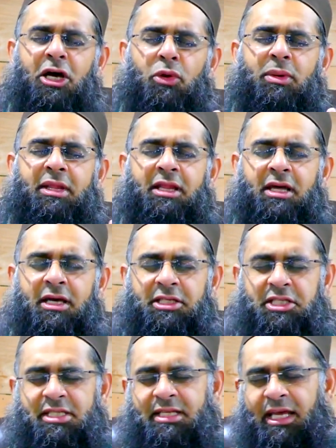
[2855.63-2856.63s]
Oh Allah,
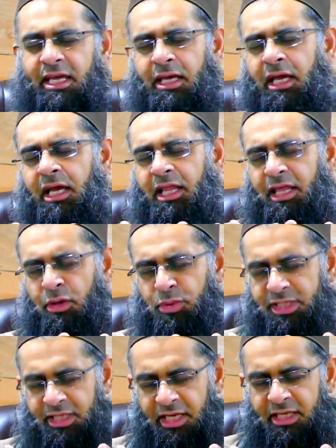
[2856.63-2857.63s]
just like it
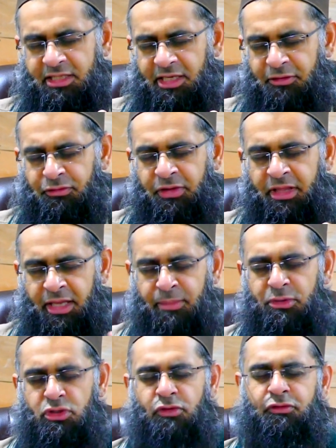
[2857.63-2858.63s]
was easier for
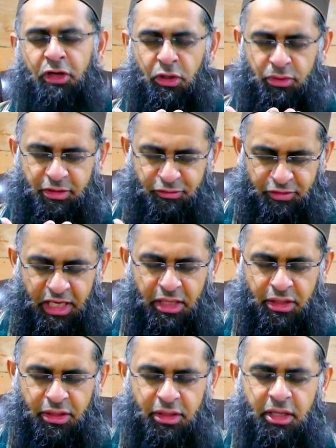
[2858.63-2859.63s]
them to follow the
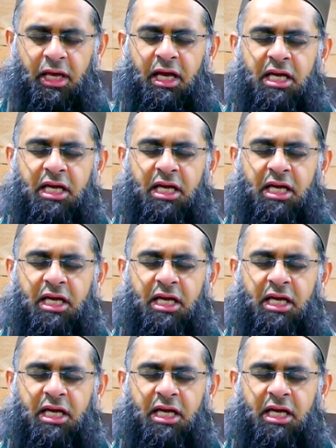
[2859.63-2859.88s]
faith